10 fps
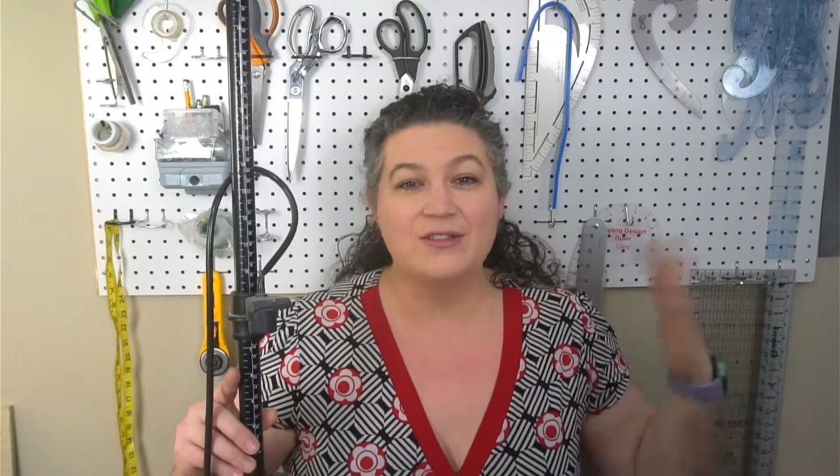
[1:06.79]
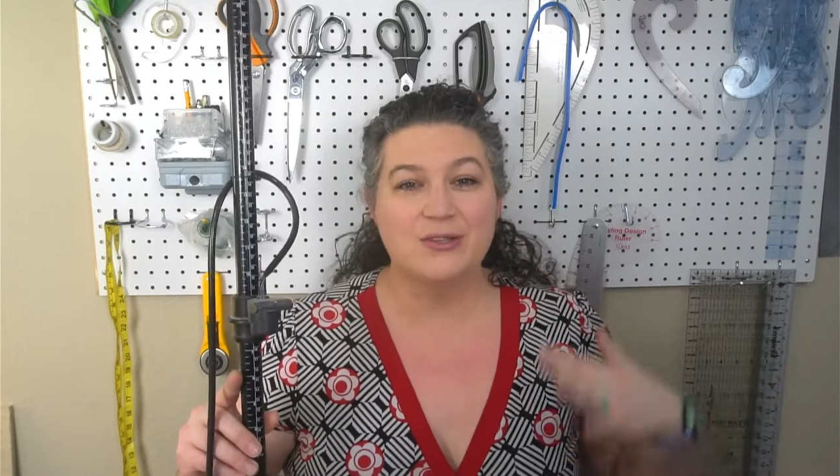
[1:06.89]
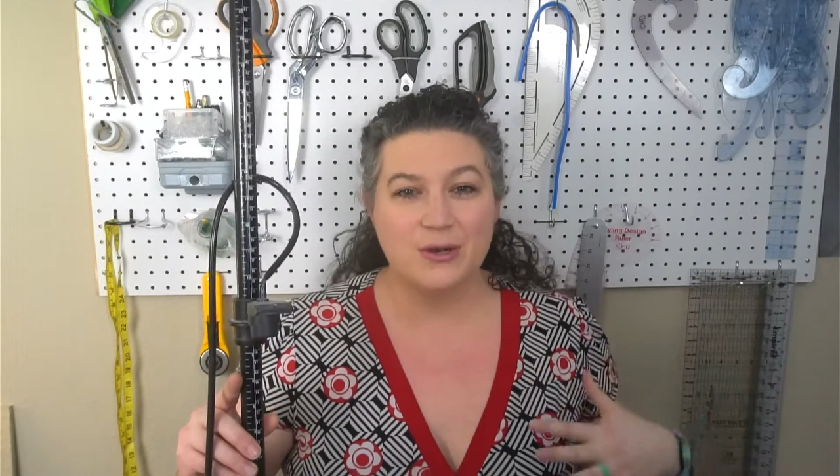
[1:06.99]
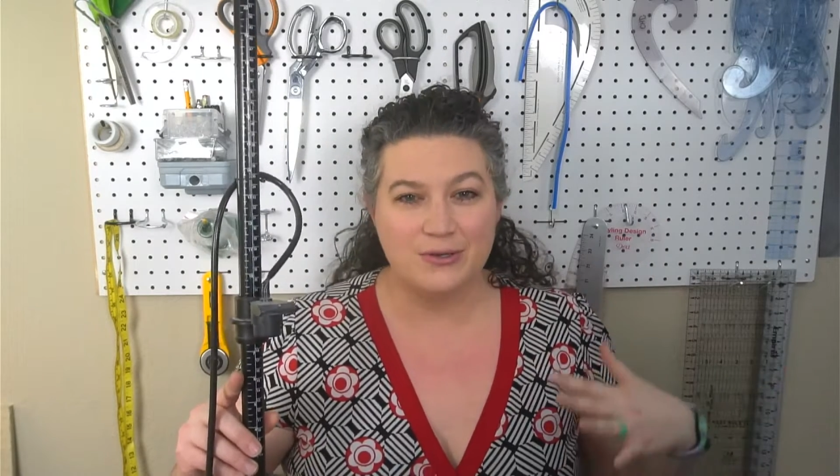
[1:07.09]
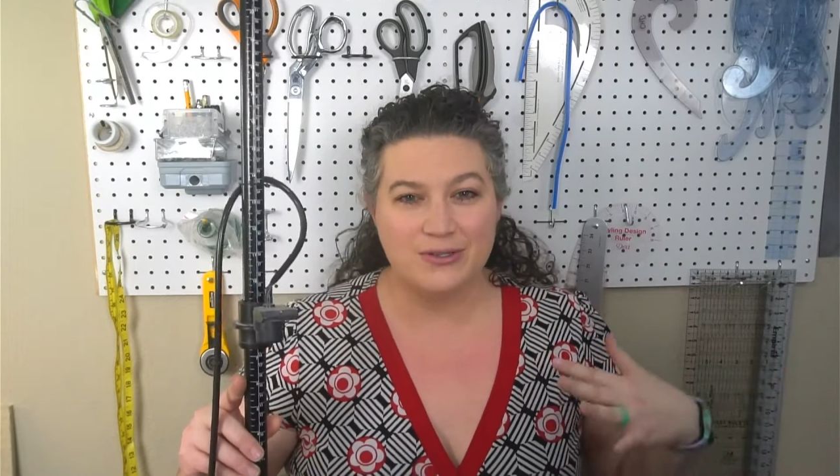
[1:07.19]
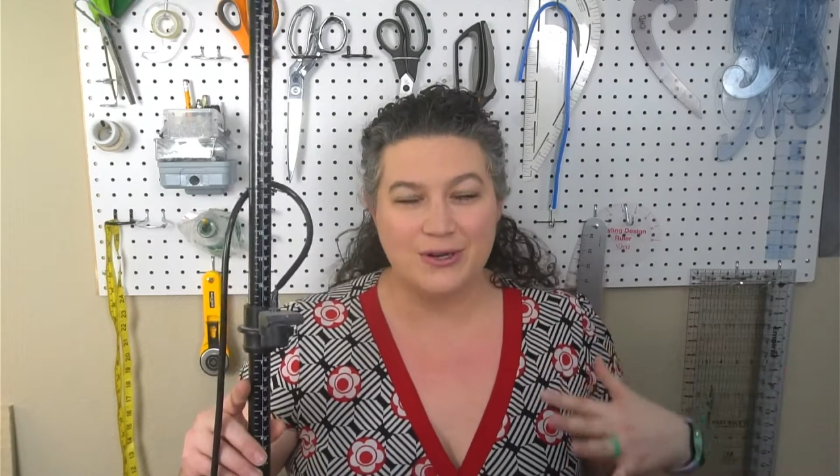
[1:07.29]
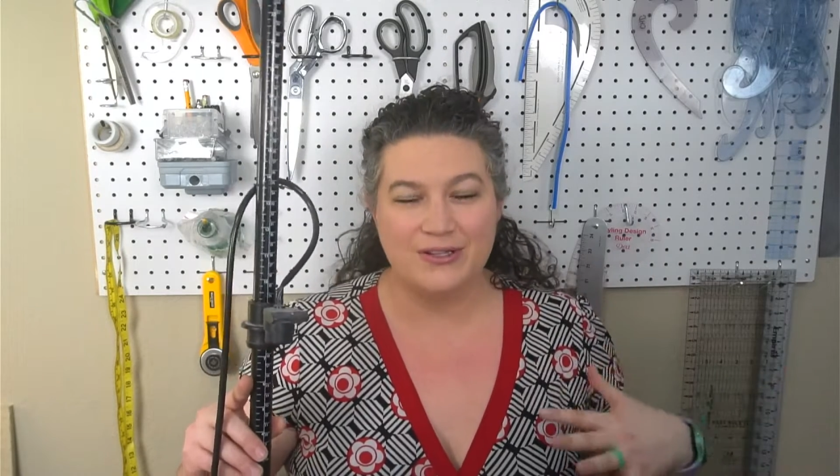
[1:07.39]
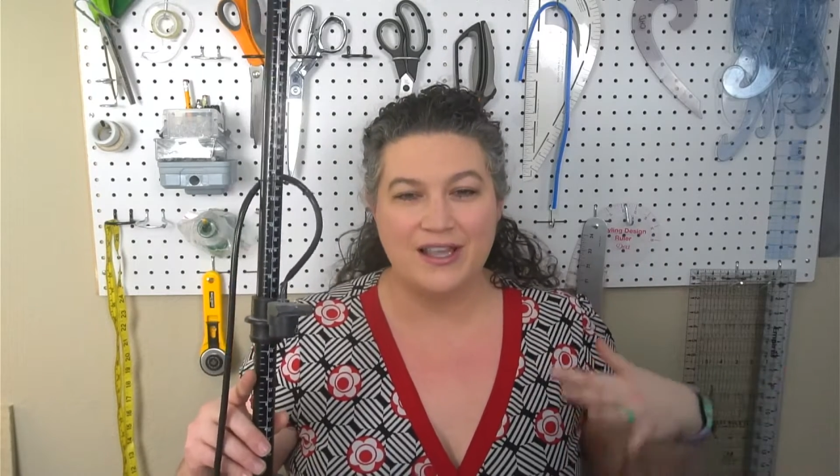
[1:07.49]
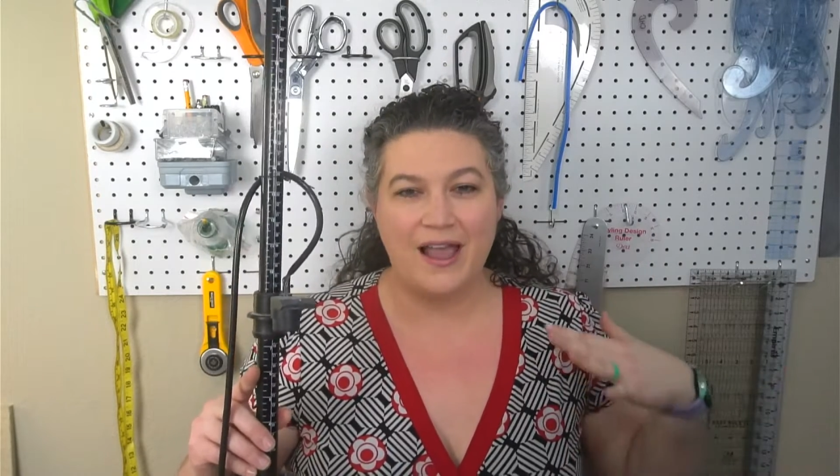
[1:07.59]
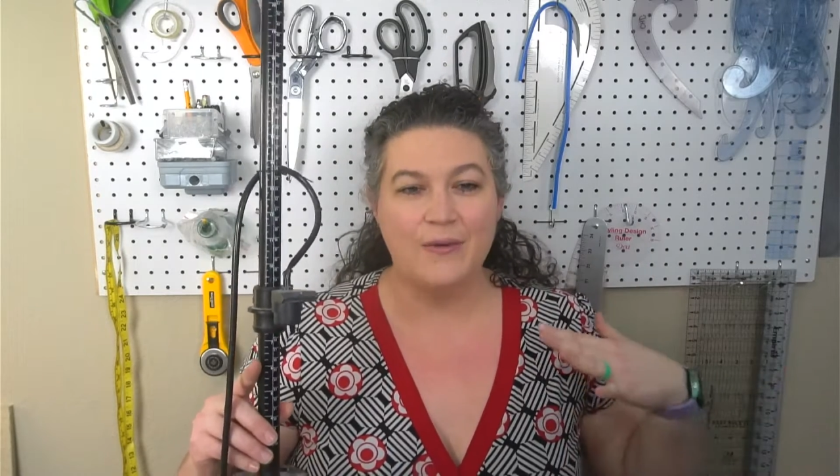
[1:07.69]
circle
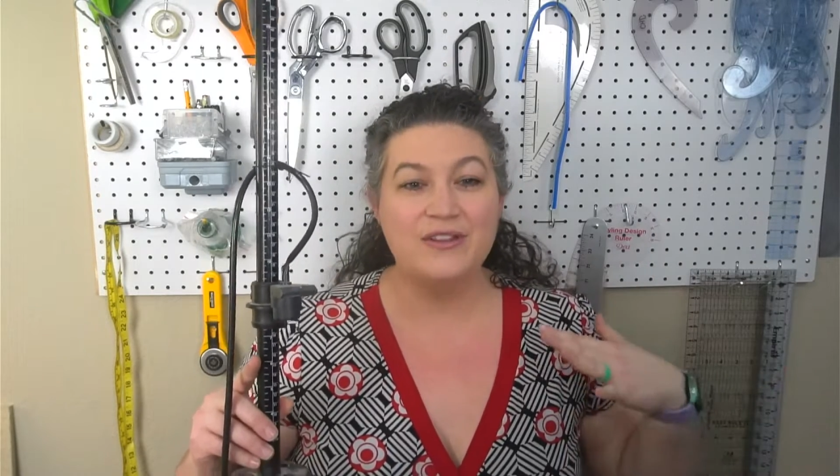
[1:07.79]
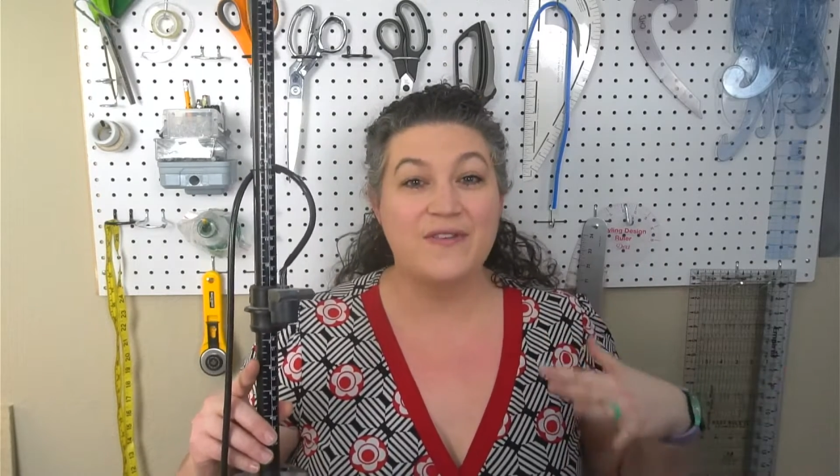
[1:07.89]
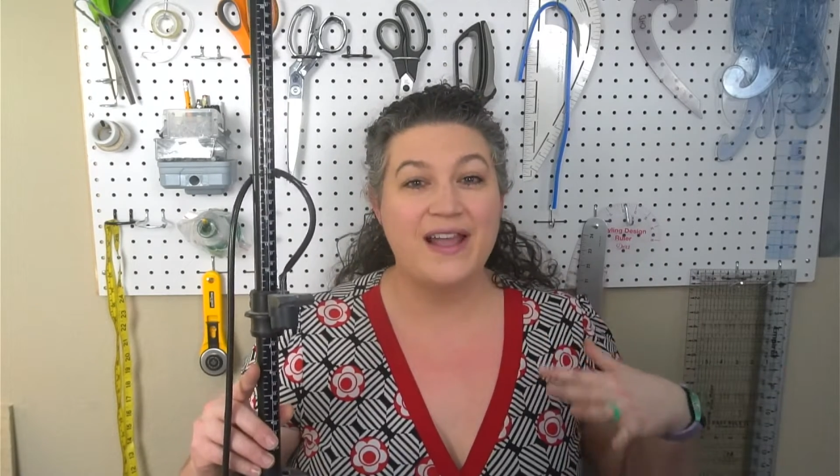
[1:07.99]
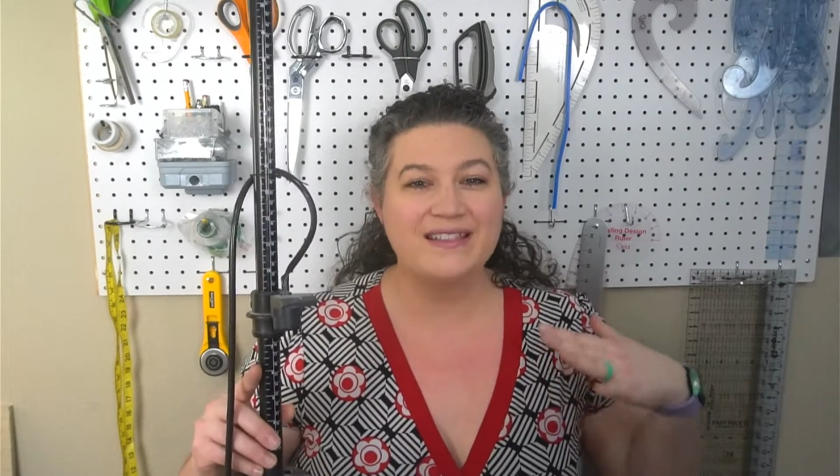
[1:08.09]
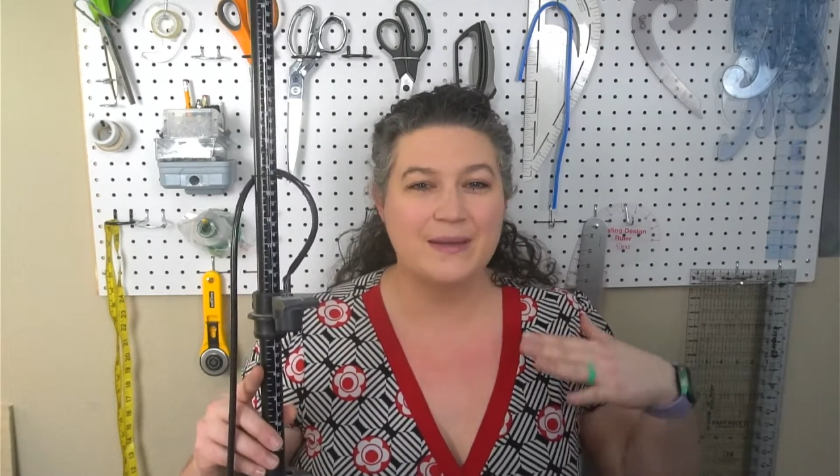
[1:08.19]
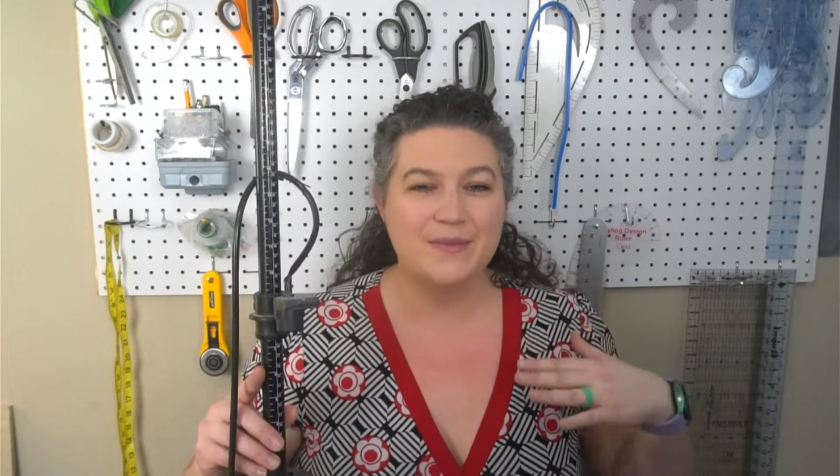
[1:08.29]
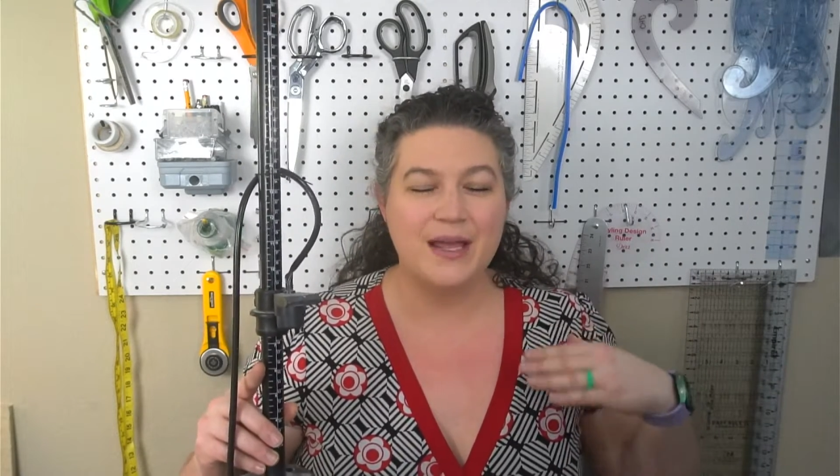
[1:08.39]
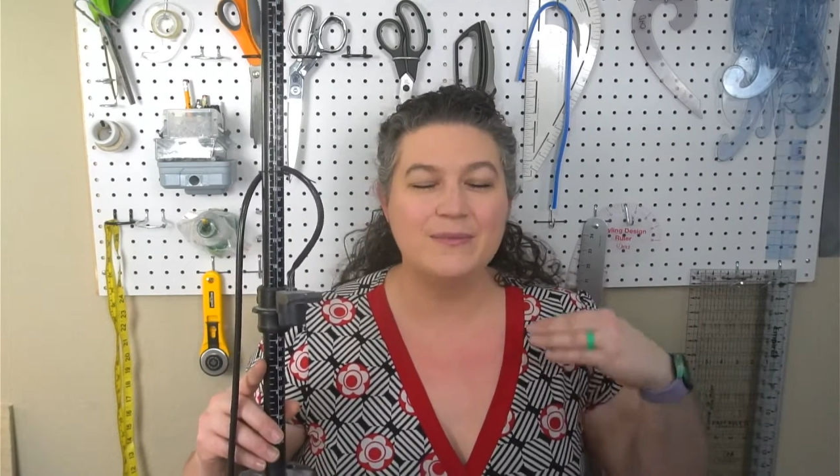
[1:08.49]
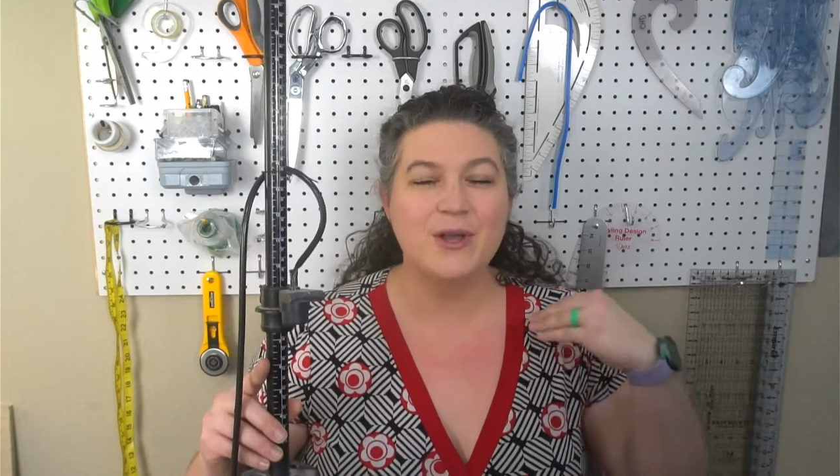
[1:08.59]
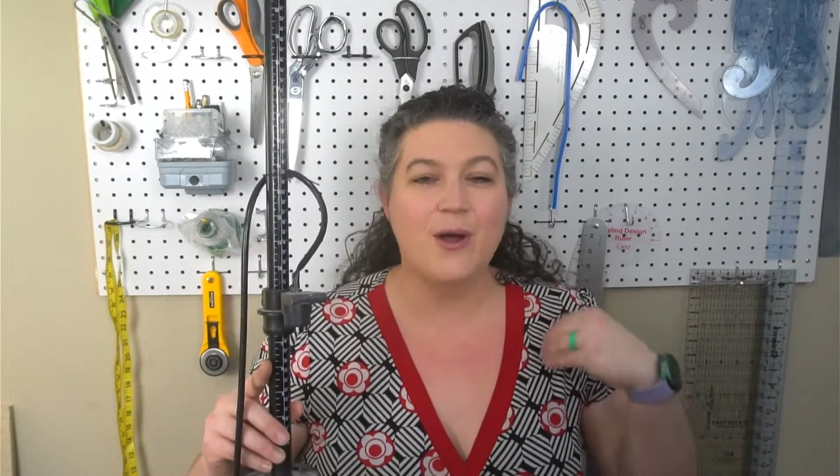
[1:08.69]
skirts I always find
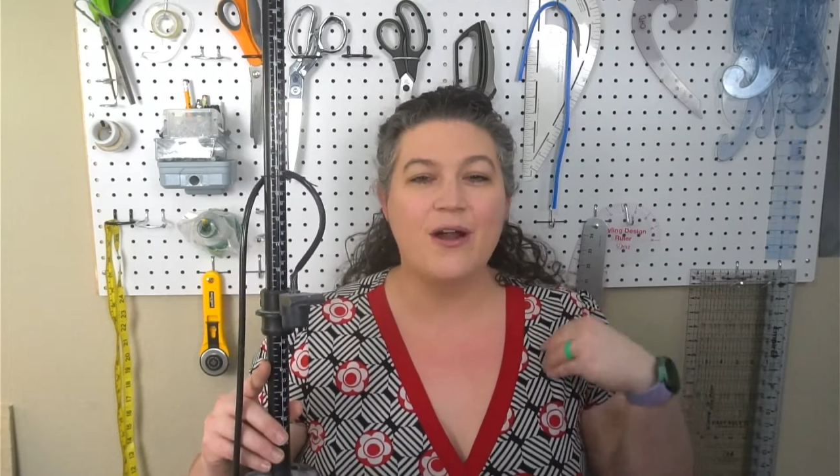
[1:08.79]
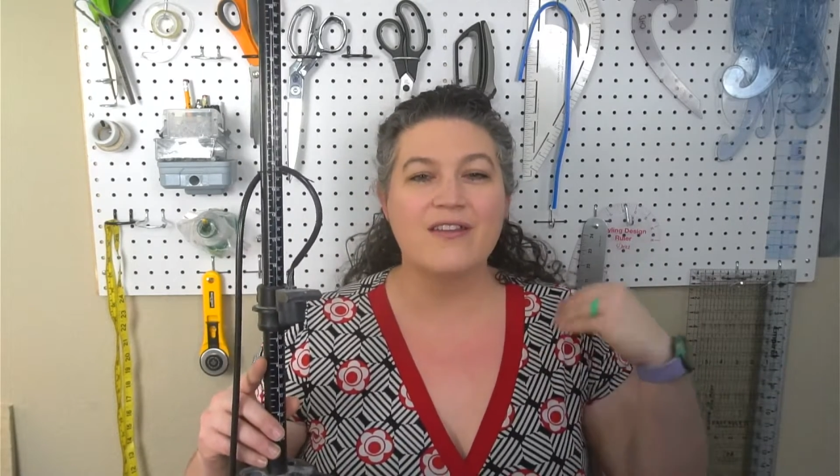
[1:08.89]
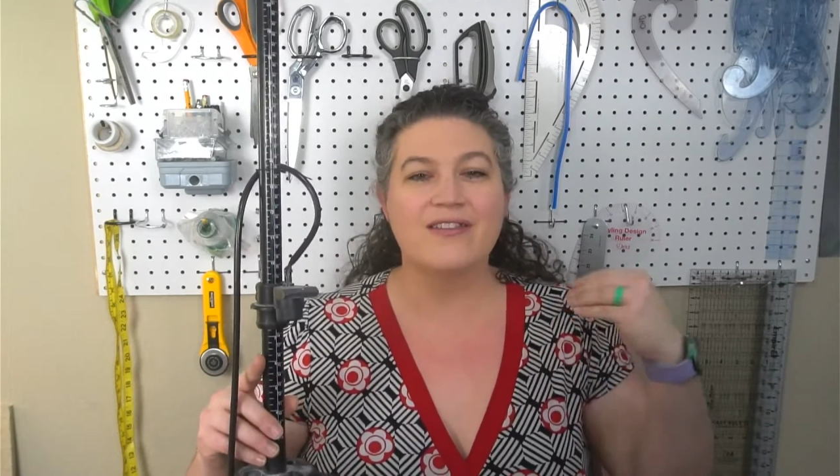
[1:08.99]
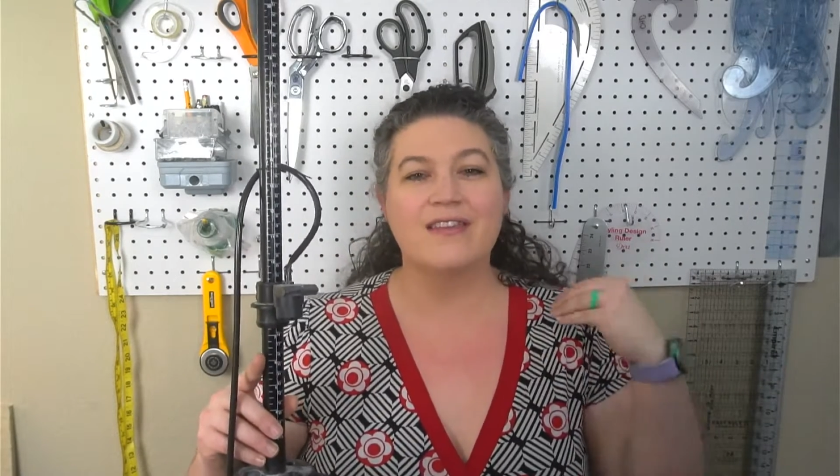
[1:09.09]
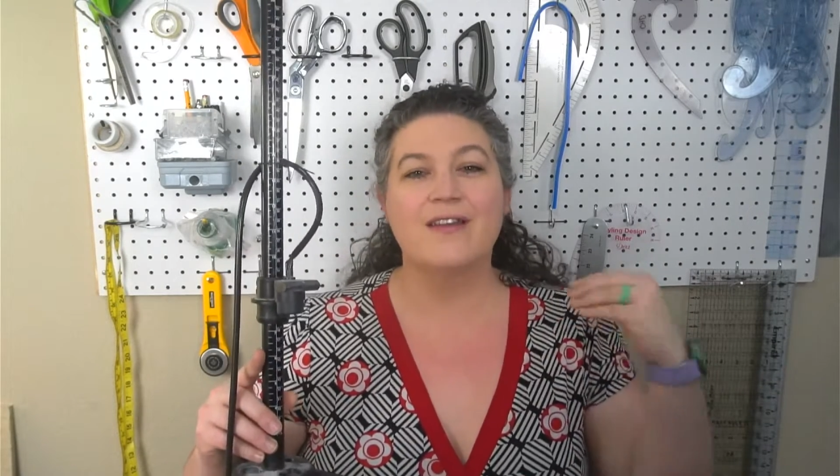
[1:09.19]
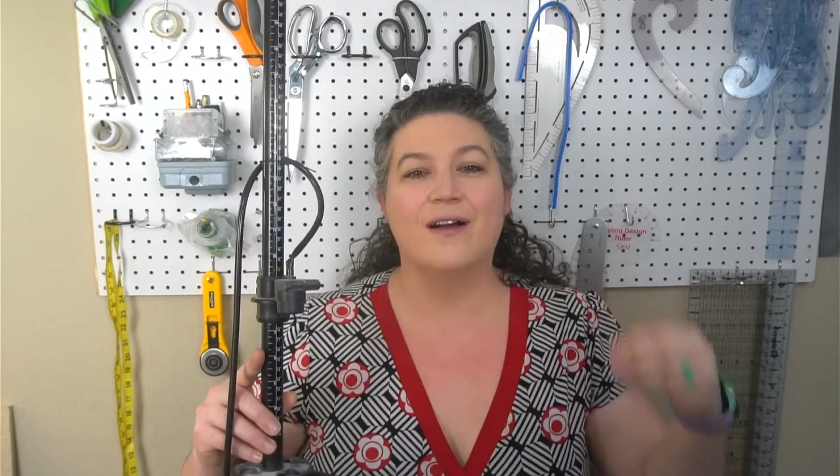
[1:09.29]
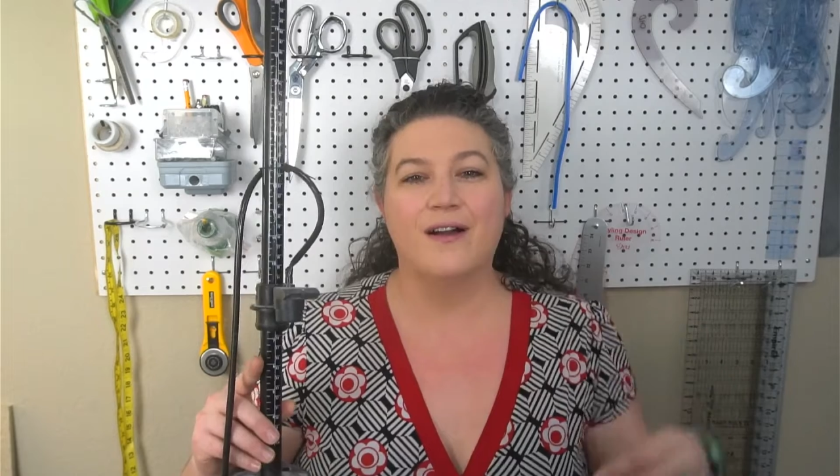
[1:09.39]
sometimes are the